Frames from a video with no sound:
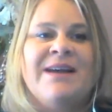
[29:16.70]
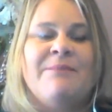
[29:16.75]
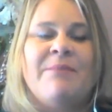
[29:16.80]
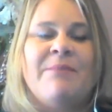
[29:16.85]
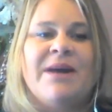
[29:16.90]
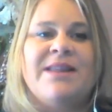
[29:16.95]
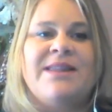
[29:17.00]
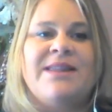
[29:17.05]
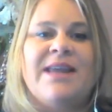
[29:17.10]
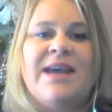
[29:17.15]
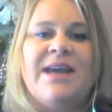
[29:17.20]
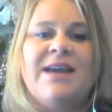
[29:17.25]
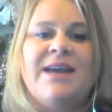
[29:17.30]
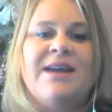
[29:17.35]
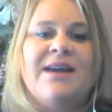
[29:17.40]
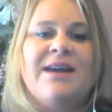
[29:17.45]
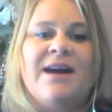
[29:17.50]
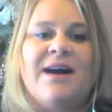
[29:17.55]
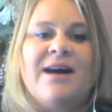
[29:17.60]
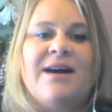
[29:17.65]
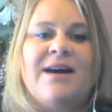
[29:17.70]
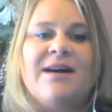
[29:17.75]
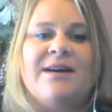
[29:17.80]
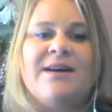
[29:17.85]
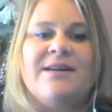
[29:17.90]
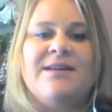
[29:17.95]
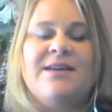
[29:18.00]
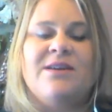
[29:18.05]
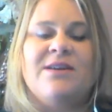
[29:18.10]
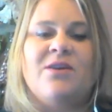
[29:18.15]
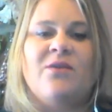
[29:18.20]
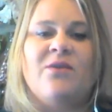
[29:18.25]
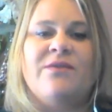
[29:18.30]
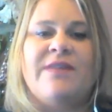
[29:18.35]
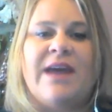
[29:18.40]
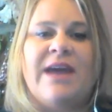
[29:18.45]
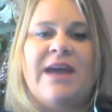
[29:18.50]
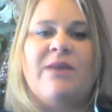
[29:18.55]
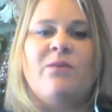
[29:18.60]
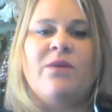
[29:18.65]
But they
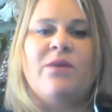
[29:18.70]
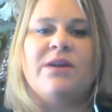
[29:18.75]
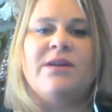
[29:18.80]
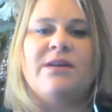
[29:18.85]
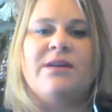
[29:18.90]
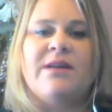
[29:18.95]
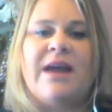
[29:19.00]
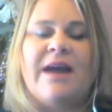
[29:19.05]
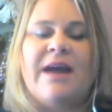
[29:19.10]
they would,